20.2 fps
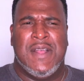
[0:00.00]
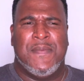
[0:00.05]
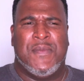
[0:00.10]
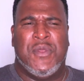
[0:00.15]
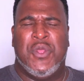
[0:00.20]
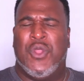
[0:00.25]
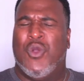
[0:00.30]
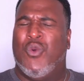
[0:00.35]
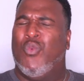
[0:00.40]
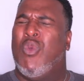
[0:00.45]

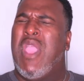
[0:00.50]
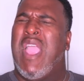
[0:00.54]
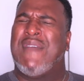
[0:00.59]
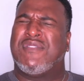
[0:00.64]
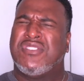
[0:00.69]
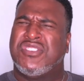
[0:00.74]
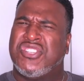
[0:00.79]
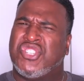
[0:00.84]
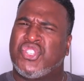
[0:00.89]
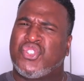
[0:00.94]
You know, we have
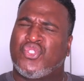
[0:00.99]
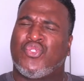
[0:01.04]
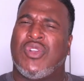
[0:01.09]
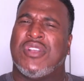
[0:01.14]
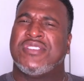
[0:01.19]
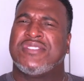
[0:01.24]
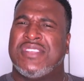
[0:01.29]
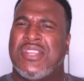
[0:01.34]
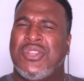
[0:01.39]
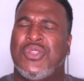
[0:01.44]
to just
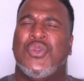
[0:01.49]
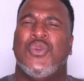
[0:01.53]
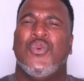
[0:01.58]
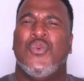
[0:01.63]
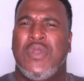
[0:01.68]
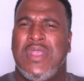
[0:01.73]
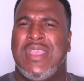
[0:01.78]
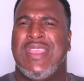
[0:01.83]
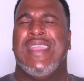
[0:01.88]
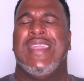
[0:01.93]
trust in
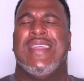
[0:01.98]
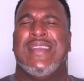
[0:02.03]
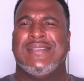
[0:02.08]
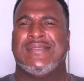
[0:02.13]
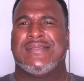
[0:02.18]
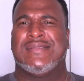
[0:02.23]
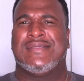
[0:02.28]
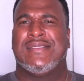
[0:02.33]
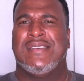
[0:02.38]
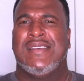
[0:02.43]
who He
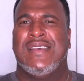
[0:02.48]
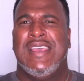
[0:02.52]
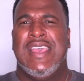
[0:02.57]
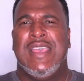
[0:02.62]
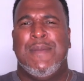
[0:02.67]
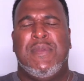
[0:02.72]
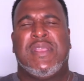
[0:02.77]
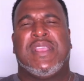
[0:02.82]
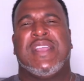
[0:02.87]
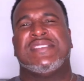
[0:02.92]
is
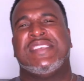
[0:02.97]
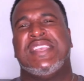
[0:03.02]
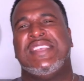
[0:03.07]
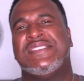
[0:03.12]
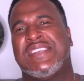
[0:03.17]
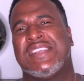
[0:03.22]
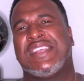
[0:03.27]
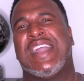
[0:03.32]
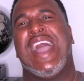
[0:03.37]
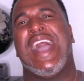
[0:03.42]
because
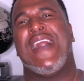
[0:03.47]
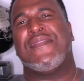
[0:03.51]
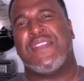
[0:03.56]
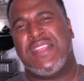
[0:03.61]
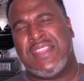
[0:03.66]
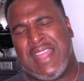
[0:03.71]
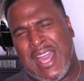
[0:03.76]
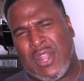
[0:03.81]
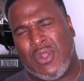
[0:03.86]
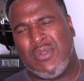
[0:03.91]
he's the God
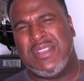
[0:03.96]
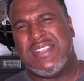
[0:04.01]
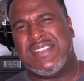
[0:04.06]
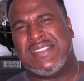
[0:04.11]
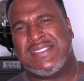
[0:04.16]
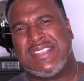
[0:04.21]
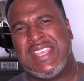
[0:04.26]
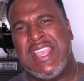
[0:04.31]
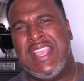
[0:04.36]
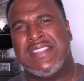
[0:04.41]
that not only
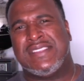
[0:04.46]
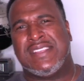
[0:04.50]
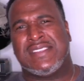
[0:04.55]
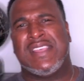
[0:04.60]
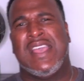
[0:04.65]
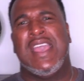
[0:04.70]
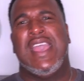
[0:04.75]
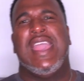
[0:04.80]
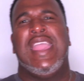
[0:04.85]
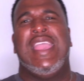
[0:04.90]
sees us,